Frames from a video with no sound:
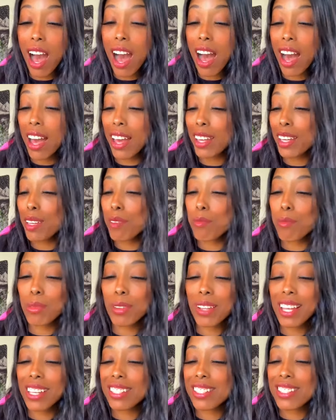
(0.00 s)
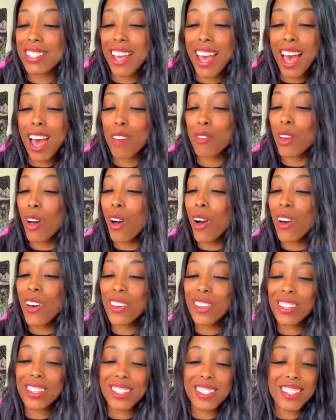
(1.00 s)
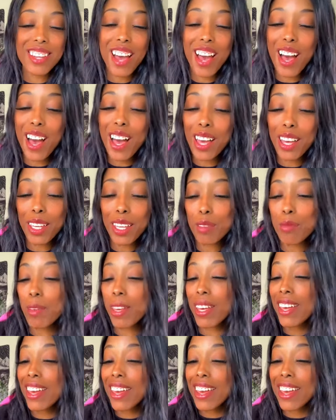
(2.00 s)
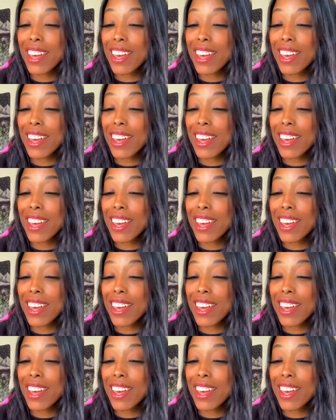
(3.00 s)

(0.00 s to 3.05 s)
I am blessed to have all the time,